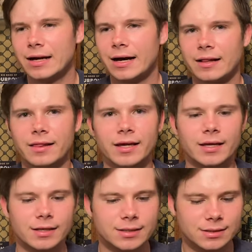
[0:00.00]
I think
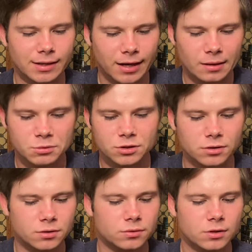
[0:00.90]
it is an
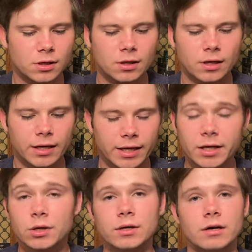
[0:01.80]
absolute
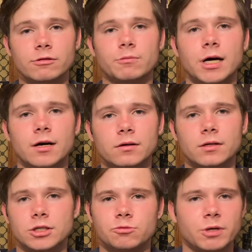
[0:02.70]
hitter of a bottle,
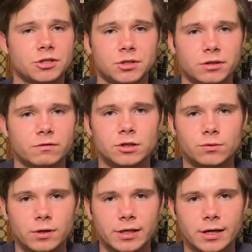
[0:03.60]
especially for
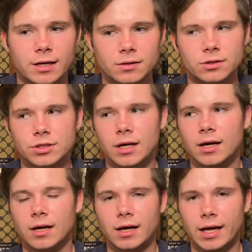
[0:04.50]
$20.
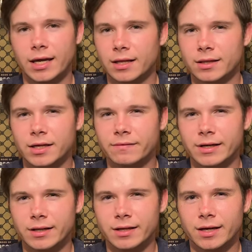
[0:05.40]
I can't think of
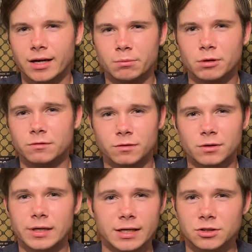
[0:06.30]
anything I'd
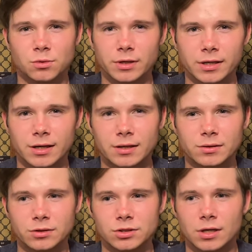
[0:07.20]
prefer at
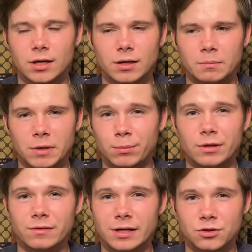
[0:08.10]
$20, maybe
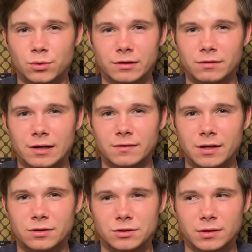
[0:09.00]
even at
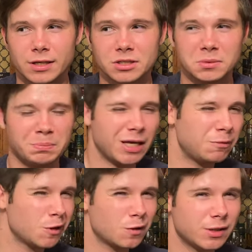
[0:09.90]
$25 or less,
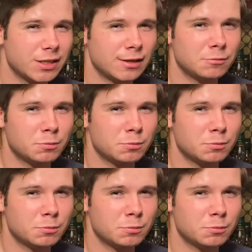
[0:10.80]
maybe Early Times